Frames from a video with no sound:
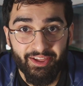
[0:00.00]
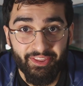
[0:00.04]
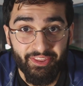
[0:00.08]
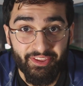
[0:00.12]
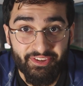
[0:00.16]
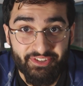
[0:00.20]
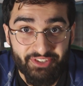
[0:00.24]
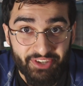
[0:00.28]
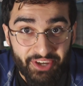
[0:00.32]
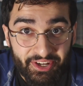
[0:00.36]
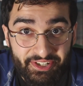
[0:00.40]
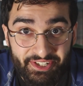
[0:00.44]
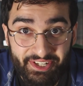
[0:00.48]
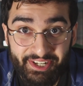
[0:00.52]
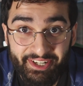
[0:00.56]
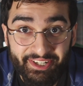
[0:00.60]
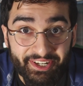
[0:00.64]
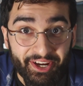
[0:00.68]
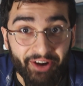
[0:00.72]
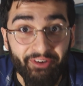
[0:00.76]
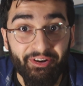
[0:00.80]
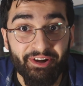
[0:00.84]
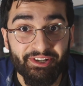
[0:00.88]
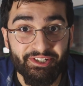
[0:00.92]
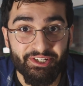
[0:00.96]
The surgeon
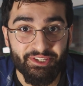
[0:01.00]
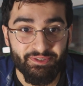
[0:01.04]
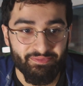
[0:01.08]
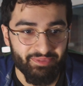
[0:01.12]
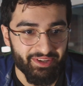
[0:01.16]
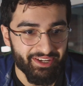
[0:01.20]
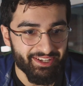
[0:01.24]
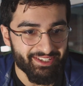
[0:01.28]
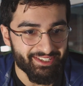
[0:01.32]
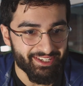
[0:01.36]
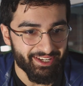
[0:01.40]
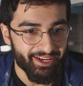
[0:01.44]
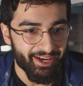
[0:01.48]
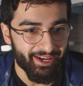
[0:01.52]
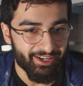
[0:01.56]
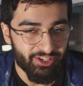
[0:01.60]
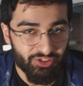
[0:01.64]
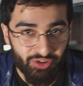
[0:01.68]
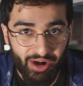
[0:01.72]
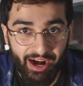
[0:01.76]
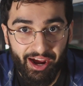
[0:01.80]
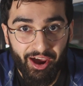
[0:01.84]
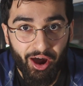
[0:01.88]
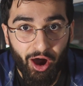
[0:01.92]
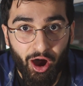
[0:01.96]
encourages me to
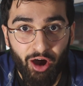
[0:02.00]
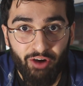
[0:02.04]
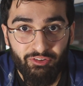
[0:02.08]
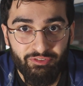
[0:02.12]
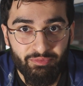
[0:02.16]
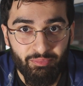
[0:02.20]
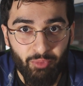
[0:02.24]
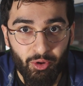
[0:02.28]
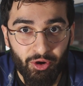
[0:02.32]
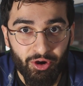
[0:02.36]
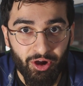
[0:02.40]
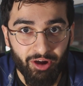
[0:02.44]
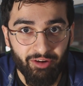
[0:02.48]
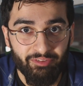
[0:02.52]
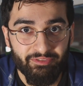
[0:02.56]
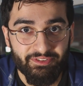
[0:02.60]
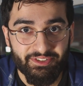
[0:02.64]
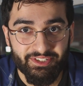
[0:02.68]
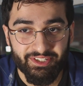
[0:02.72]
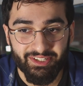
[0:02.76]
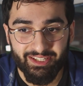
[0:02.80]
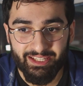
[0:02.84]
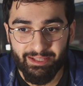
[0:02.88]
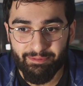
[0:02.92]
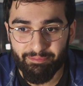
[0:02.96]
dry it off more
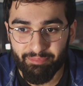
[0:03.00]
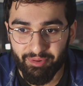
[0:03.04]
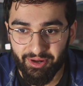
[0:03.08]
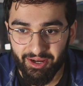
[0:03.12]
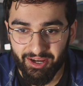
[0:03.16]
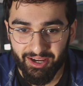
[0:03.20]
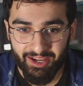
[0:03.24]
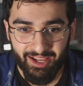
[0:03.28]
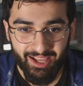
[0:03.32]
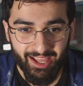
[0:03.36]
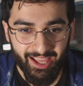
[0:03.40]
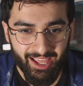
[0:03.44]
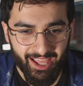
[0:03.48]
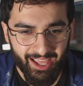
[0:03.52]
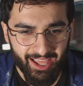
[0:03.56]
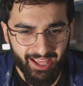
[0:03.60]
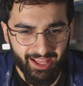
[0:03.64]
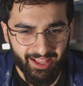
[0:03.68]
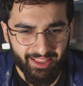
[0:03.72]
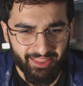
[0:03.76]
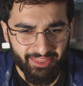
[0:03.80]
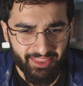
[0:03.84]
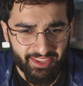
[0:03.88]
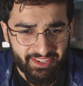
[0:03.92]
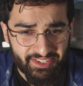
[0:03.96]
confidently, but
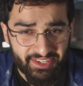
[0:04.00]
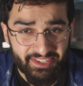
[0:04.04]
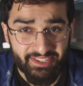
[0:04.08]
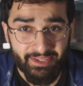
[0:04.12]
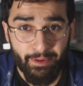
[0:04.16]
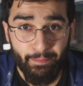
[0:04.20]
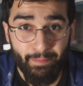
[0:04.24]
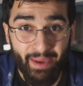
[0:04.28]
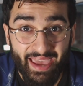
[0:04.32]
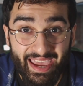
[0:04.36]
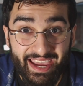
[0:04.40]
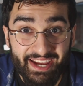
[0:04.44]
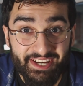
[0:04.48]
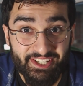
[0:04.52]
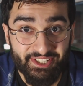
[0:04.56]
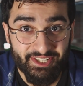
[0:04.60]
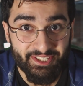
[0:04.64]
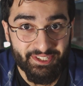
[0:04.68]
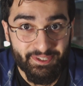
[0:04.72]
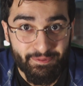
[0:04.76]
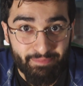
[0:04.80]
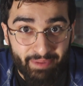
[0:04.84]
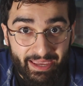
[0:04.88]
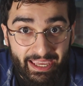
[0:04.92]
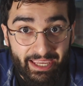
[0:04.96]
this is a
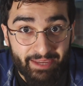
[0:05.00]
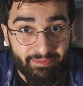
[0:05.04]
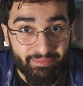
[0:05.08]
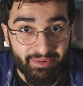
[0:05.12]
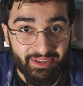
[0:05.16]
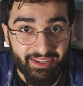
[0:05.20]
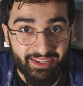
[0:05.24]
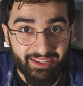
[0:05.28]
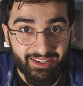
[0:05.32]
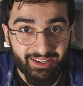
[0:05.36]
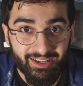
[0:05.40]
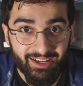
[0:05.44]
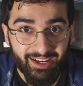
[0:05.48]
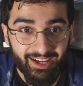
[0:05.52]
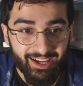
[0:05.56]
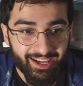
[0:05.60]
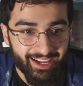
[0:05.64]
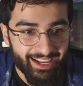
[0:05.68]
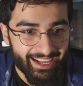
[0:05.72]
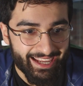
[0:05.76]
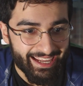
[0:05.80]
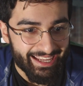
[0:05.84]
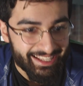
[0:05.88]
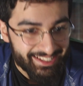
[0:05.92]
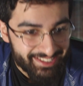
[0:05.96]
patient's baby
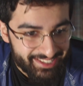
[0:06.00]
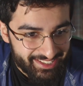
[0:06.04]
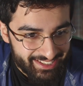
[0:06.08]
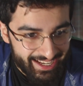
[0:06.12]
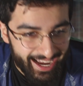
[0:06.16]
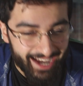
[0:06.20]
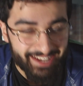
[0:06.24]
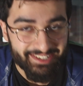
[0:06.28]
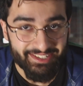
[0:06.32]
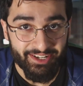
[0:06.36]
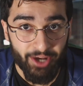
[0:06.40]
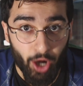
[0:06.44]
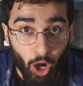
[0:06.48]
inside an